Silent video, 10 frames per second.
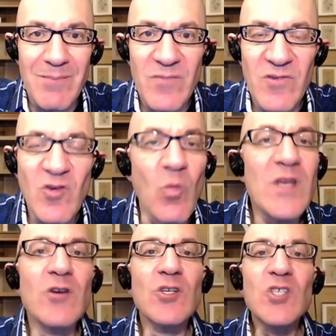So when
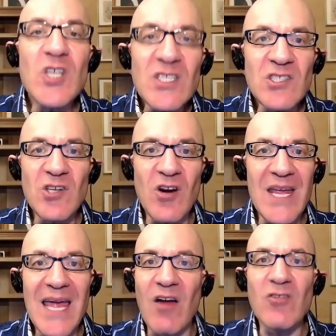you're just starting
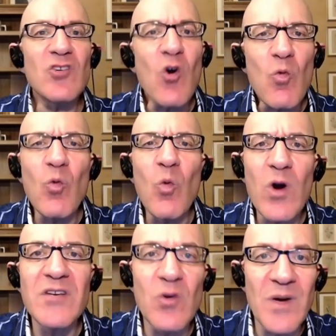out, don't worry
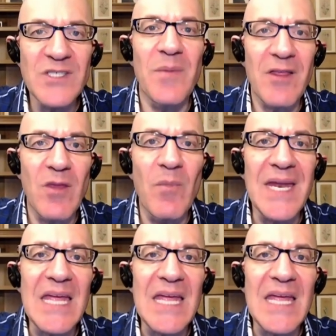too much about the money.